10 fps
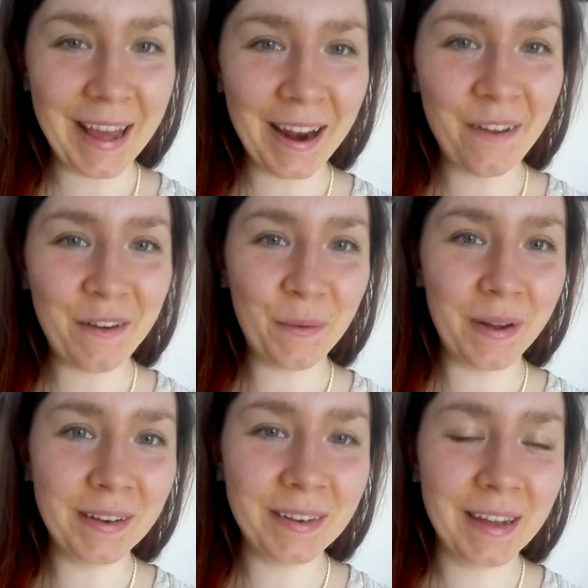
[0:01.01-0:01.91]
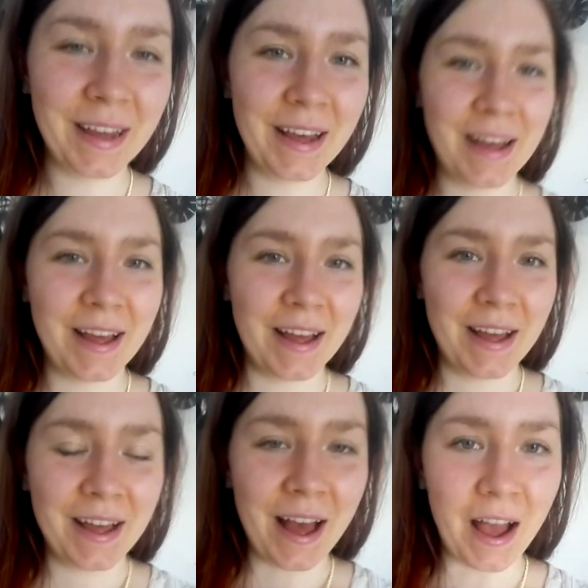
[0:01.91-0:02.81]
Hello everyone.
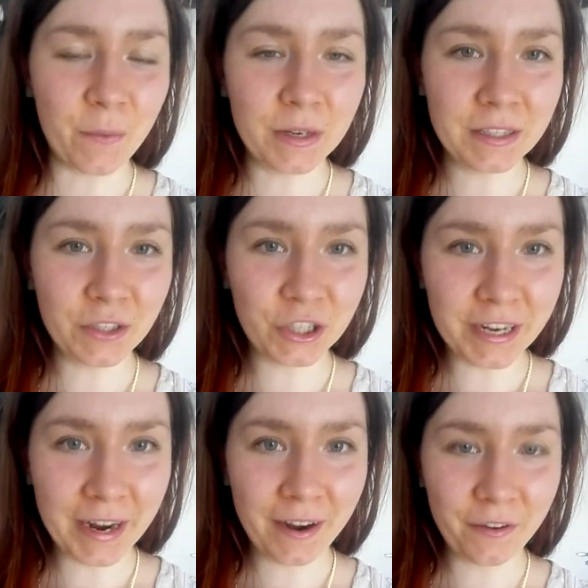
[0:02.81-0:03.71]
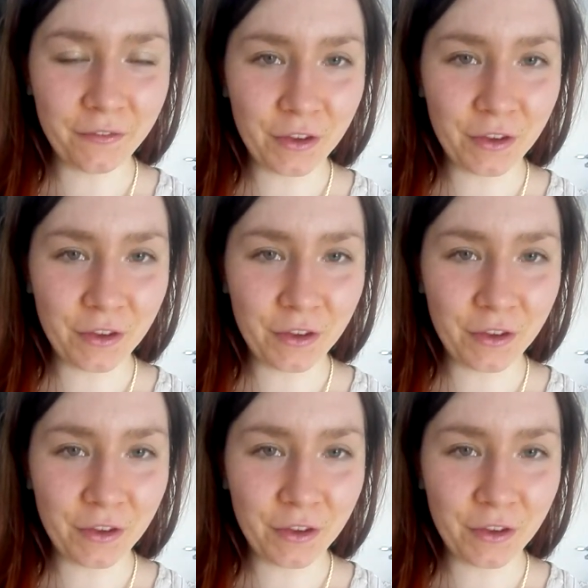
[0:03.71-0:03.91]
I wanted to share a